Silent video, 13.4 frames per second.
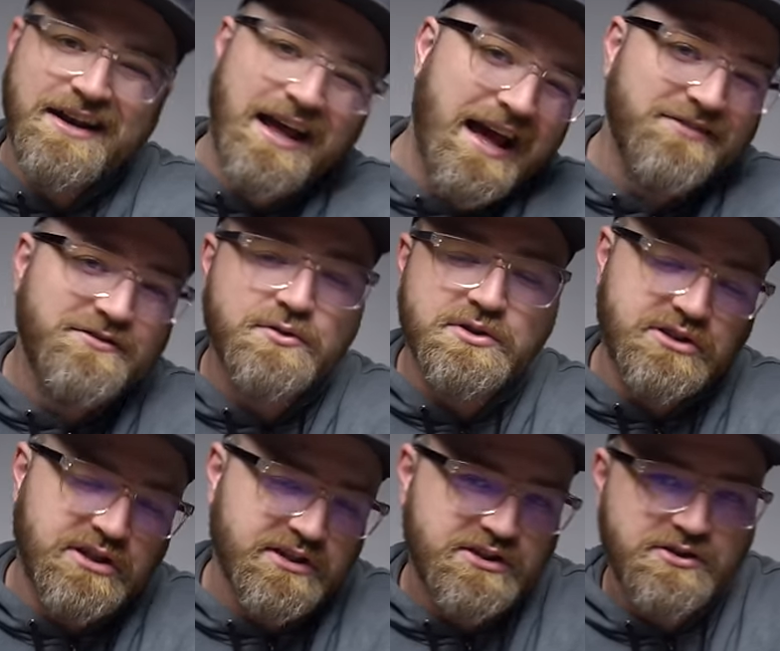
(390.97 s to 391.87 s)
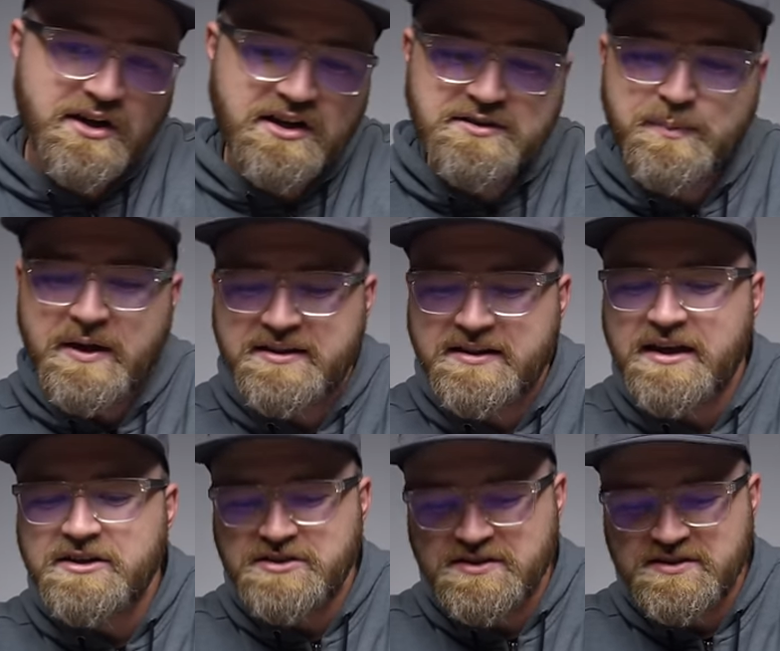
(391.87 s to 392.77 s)
of have to adjust your
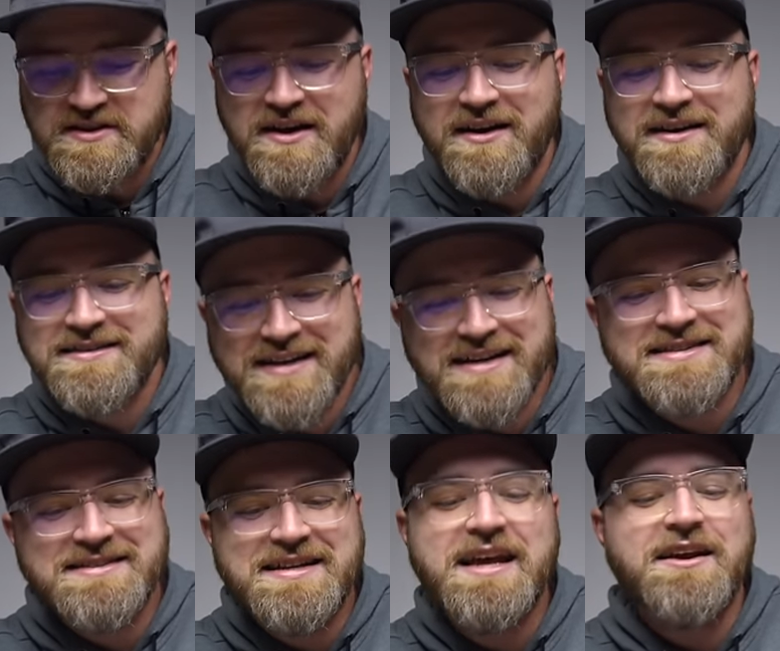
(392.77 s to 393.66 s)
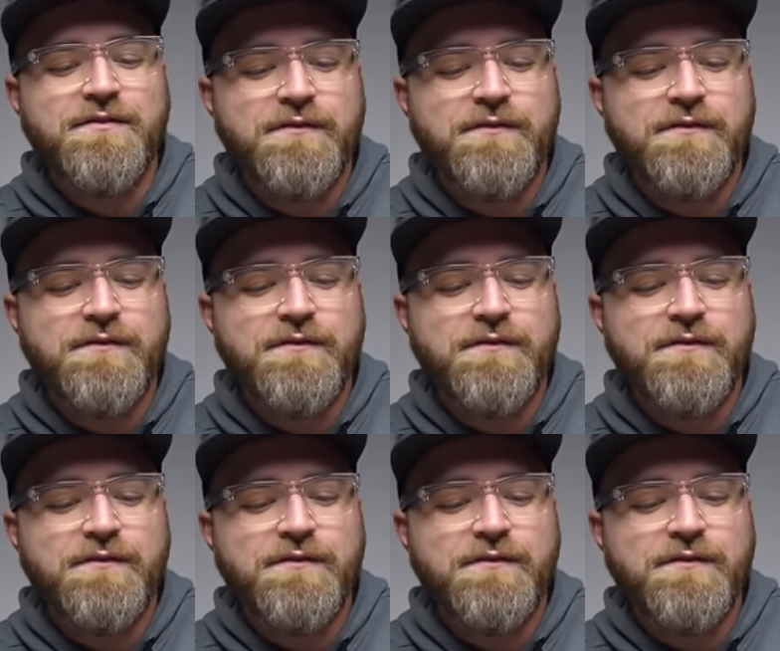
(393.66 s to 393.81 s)
expectations there. It does take